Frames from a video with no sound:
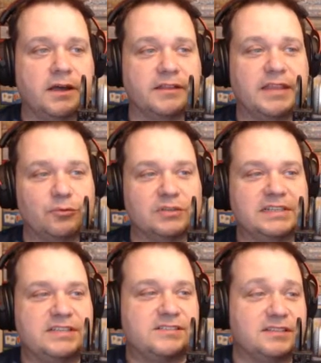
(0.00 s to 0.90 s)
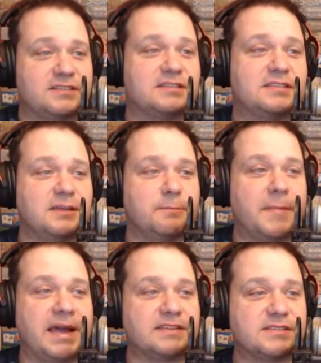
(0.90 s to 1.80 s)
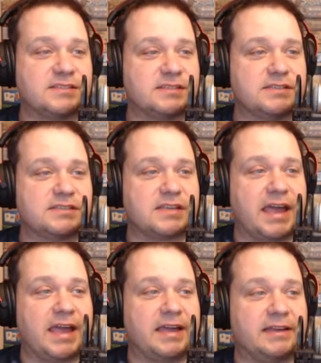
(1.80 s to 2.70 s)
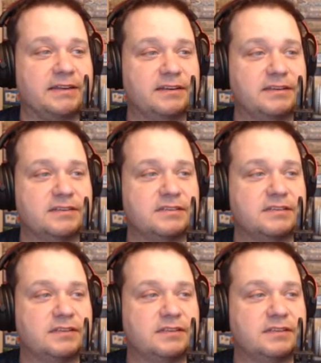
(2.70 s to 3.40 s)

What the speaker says: They released it to the masses, and